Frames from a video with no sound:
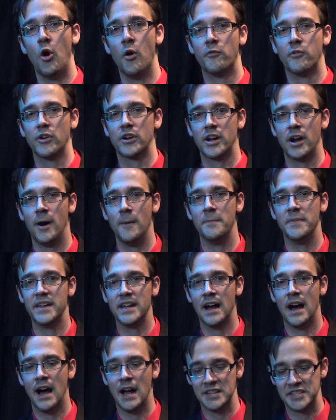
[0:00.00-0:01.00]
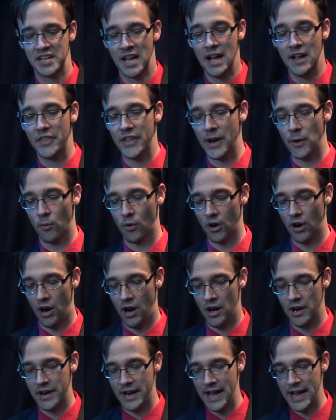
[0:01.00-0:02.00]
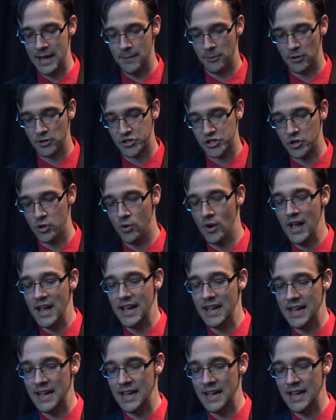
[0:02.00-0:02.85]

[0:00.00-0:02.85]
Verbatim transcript: overcome the odds, they were unable to.